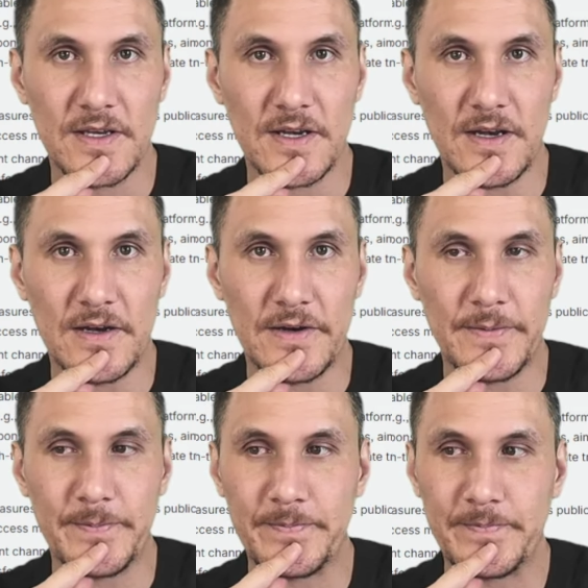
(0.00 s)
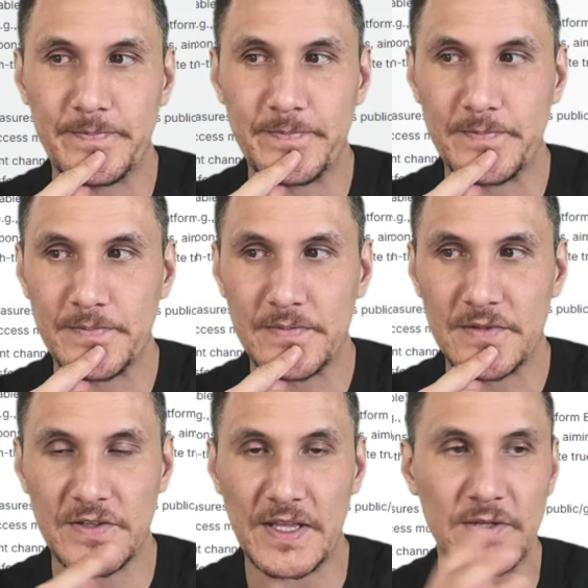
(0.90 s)

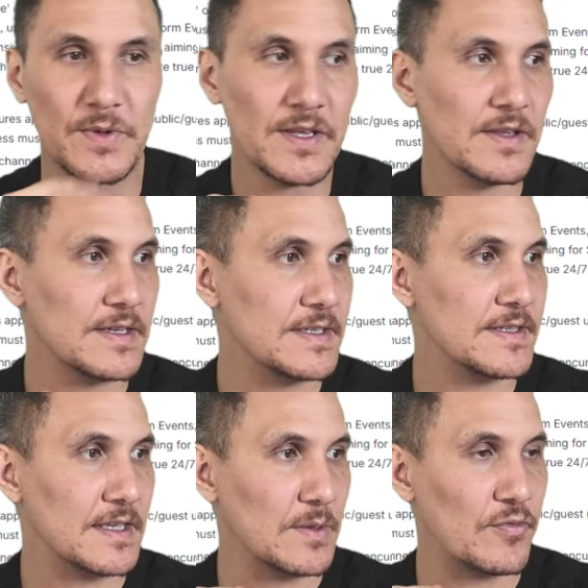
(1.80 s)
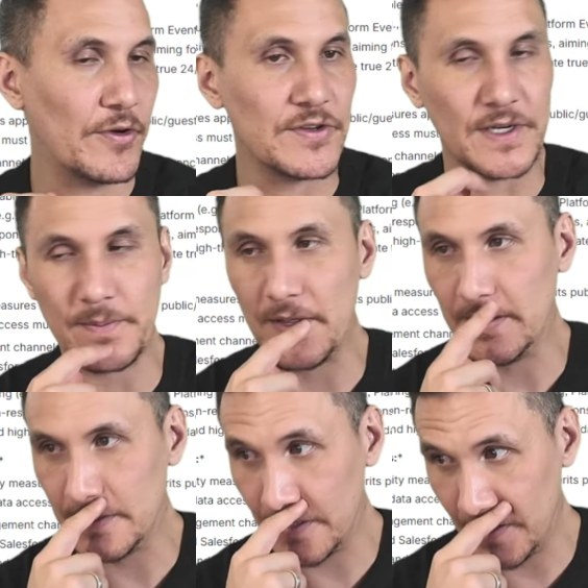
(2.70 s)
So that's where I guess like the project
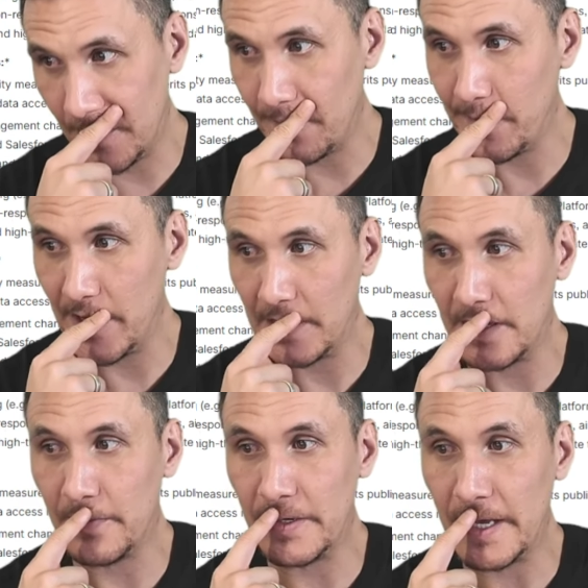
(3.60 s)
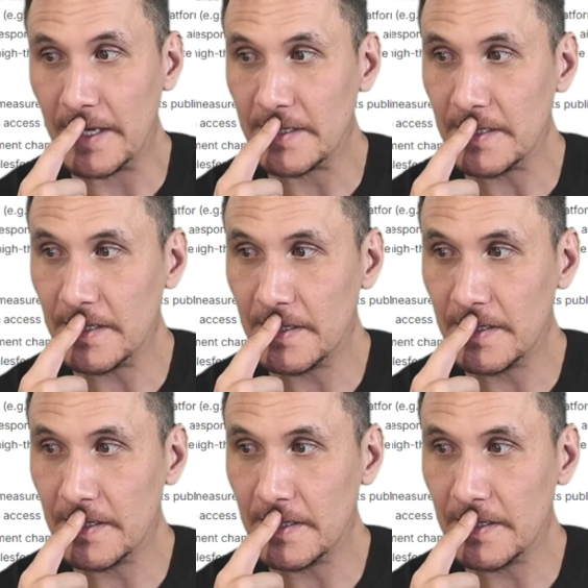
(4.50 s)
manager may come in handy.